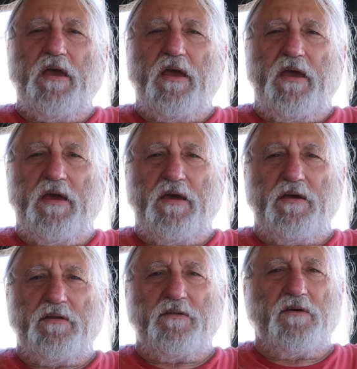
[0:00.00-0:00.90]

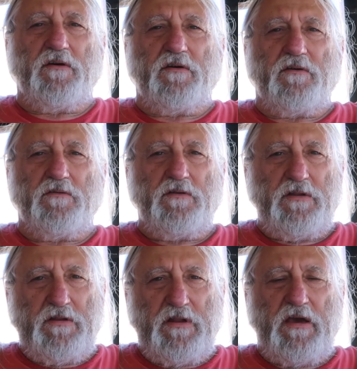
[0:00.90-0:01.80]
And
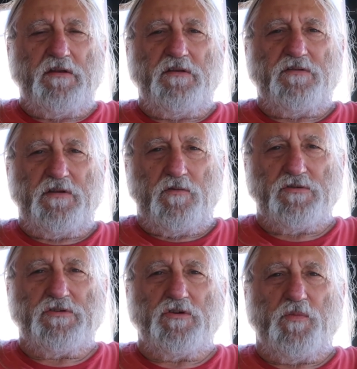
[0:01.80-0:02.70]
in the 90s, they
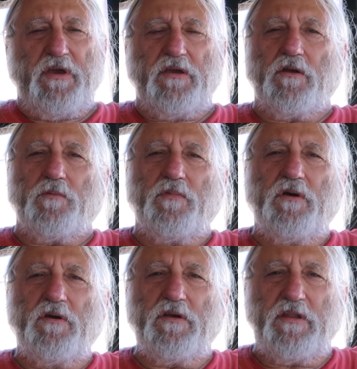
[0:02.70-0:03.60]
were still making them.
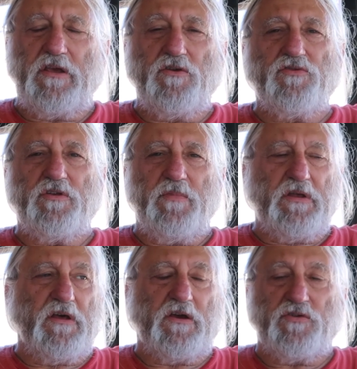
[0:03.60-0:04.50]
And they usually
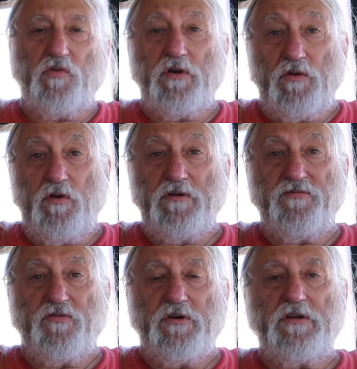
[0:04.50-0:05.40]
made like a 21
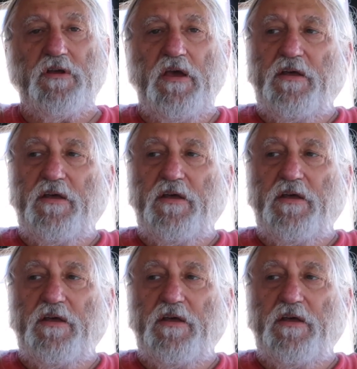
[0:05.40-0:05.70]
foot.